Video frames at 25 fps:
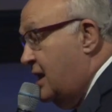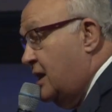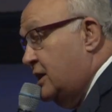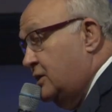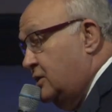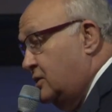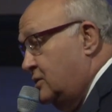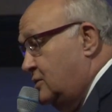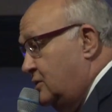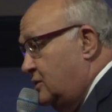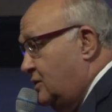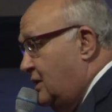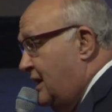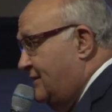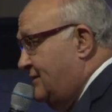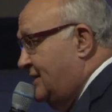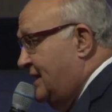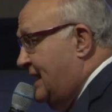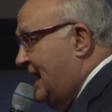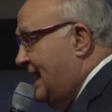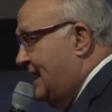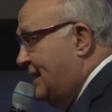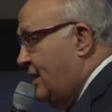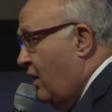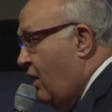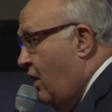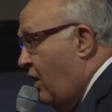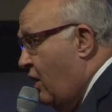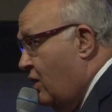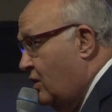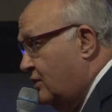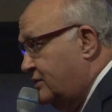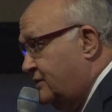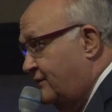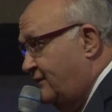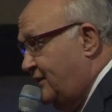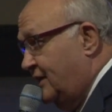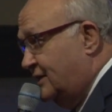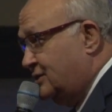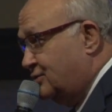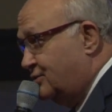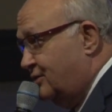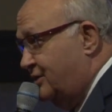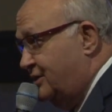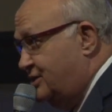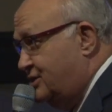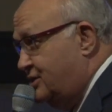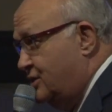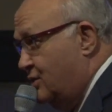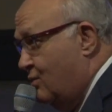You, you haven't had all the
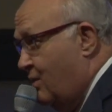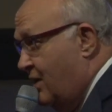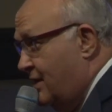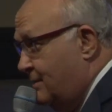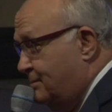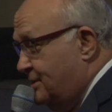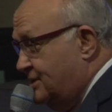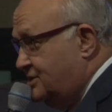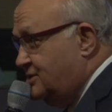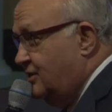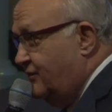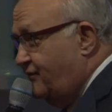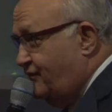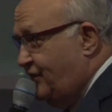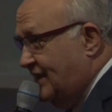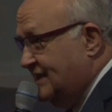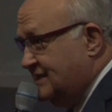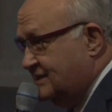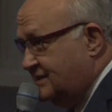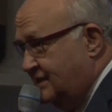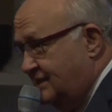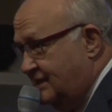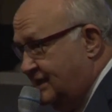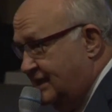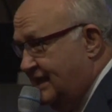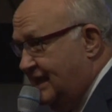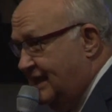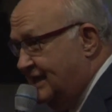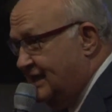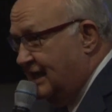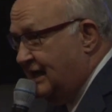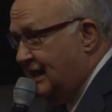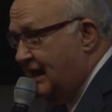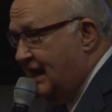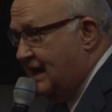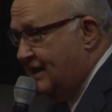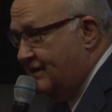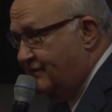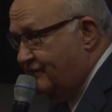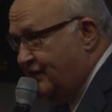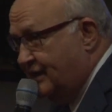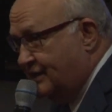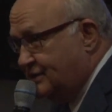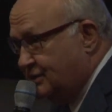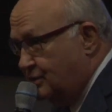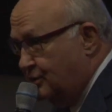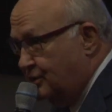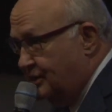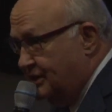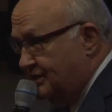victories you want, but you're fixing to get a lot of
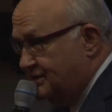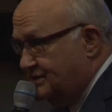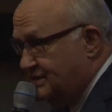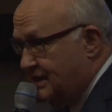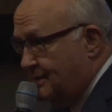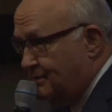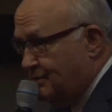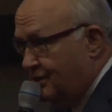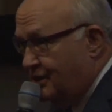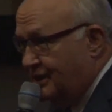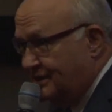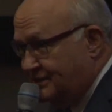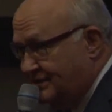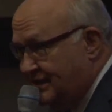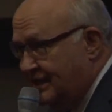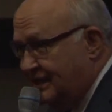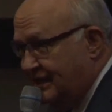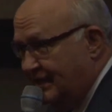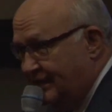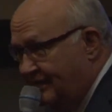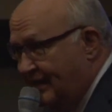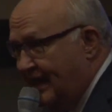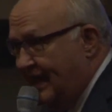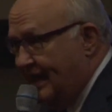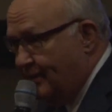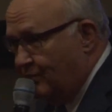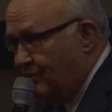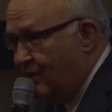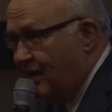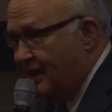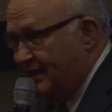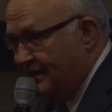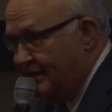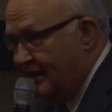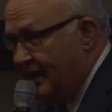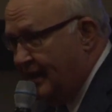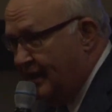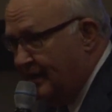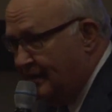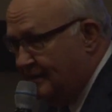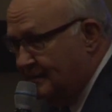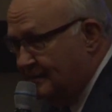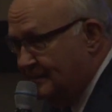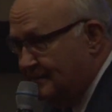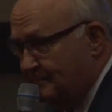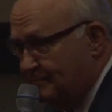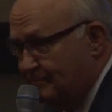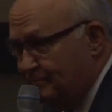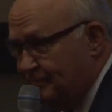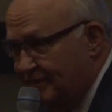victories. I'm going to tell you that right now.
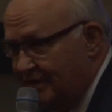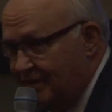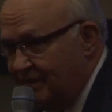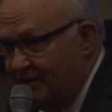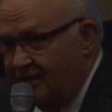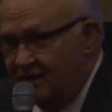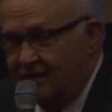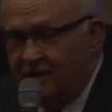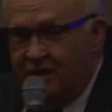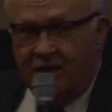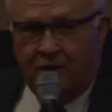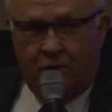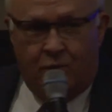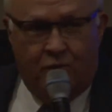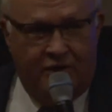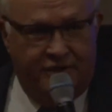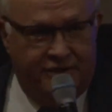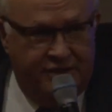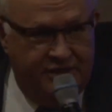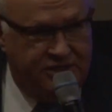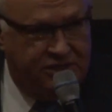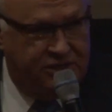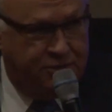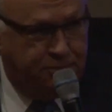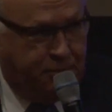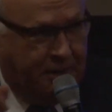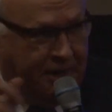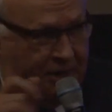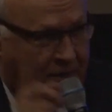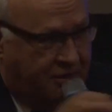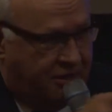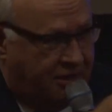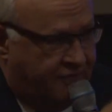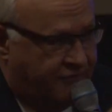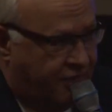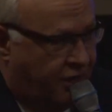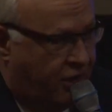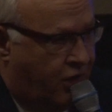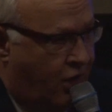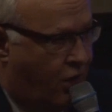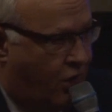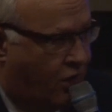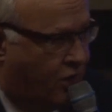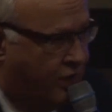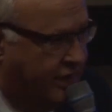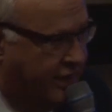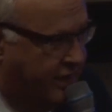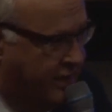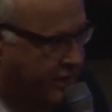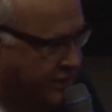Where the Spirit of the
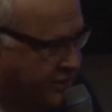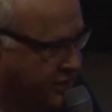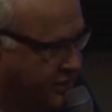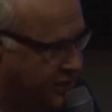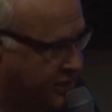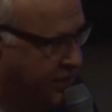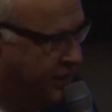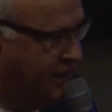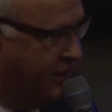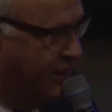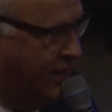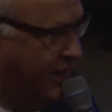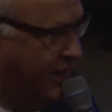Lord is,